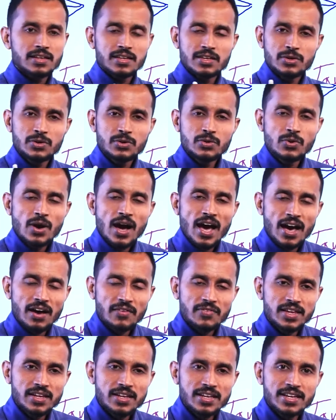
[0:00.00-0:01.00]
You have
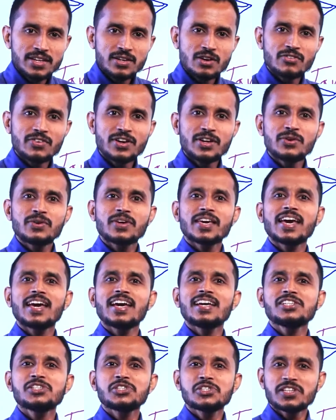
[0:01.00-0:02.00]
the need of
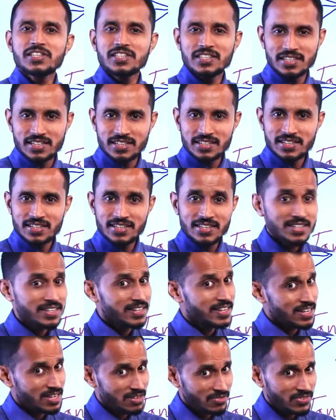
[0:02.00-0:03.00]
education.
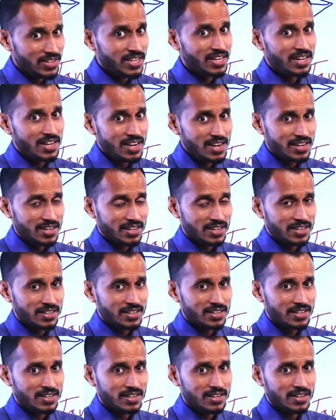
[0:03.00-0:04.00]
Didn't we learn?
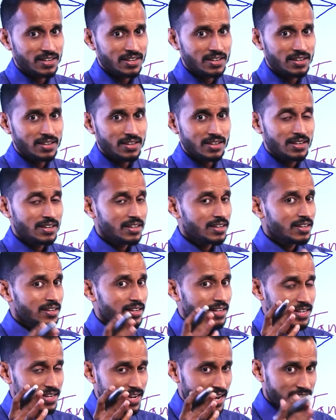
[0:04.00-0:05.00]

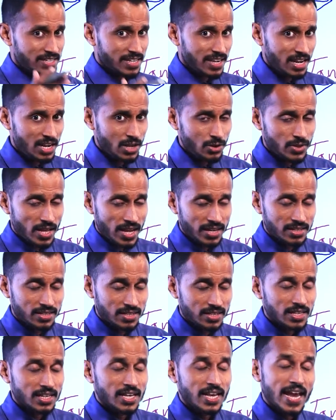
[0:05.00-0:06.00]
Didn't I tell you that
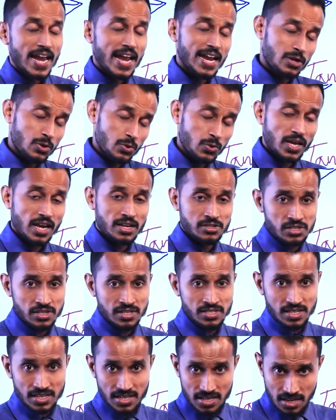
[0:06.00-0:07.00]
education
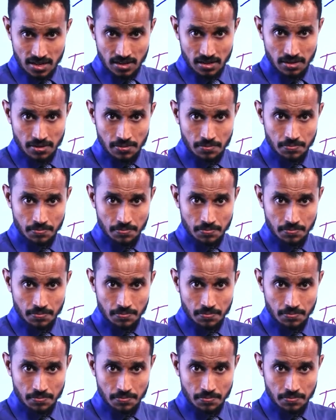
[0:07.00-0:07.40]
is a need?